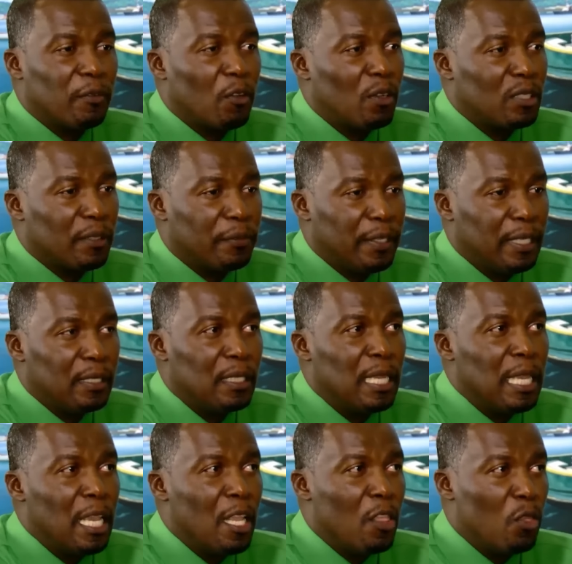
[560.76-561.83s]
of counterfeit
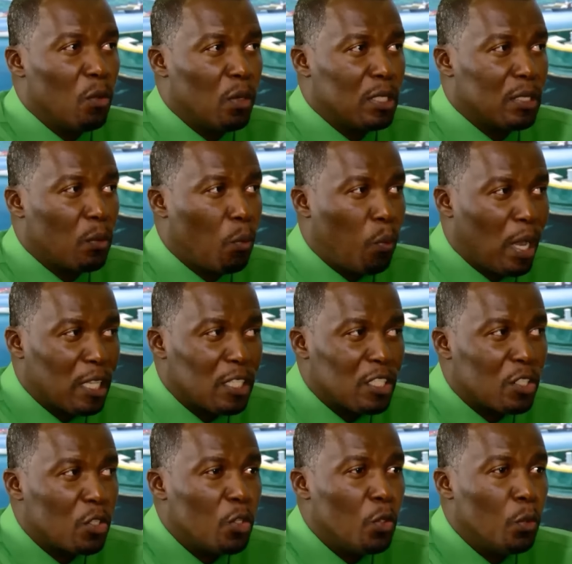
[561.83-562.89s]
notes,
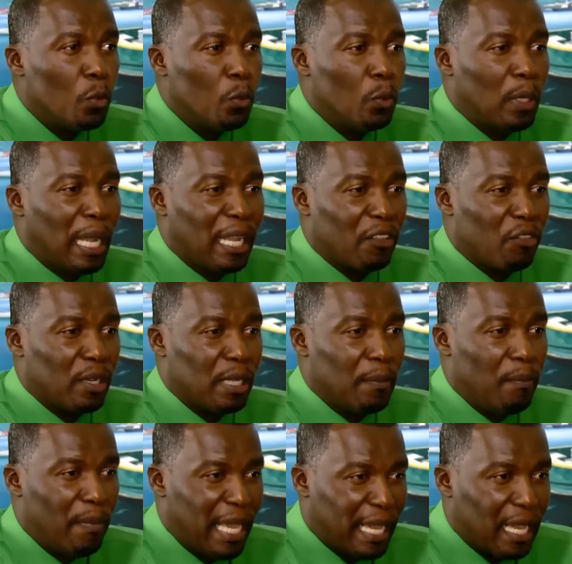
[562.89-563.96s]
once you actually
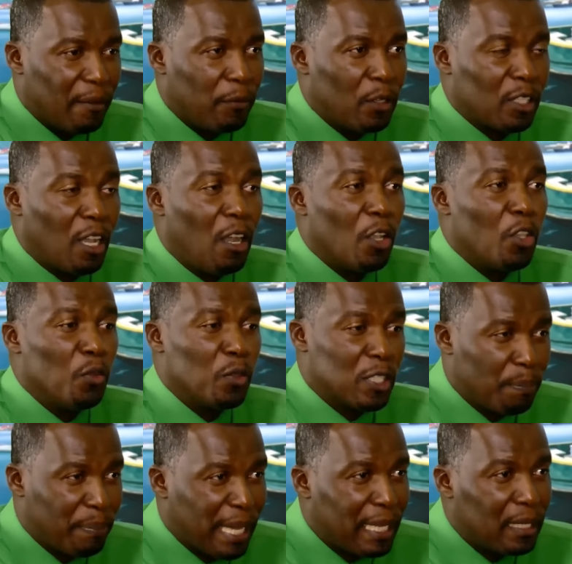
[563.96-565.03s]
make effort or you
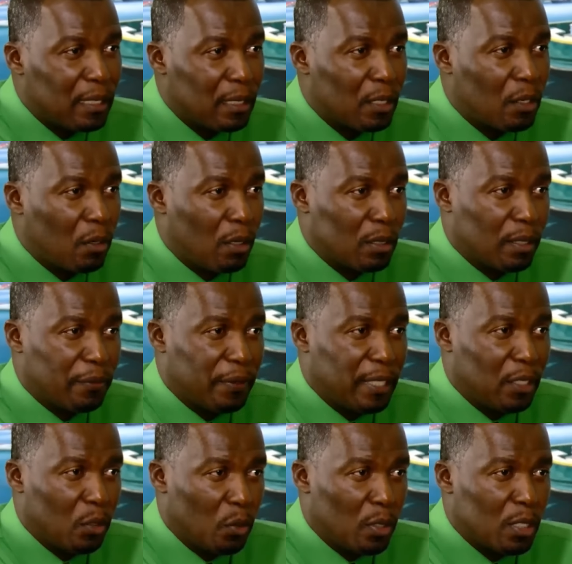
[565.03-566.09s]
spend
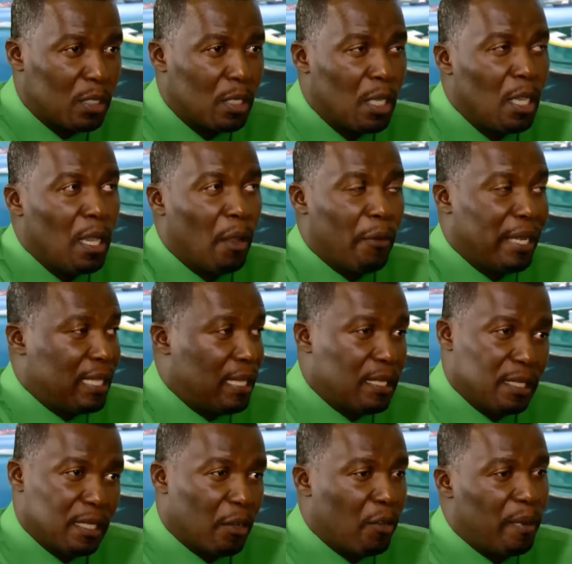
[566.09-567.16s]
counterfeit notes, right, it
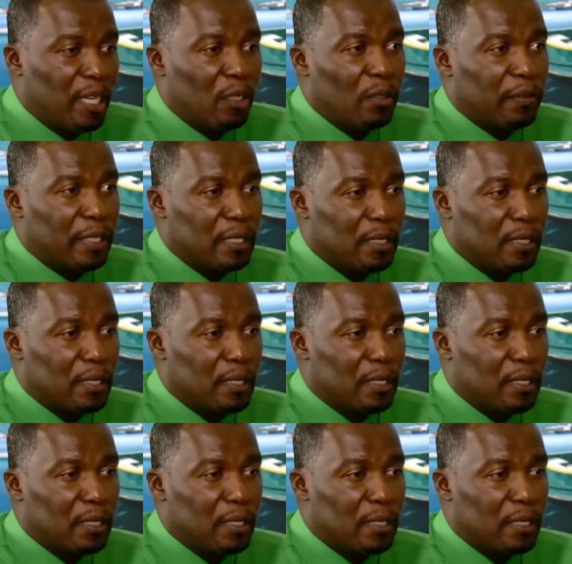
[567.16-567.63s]
is a criminal offense.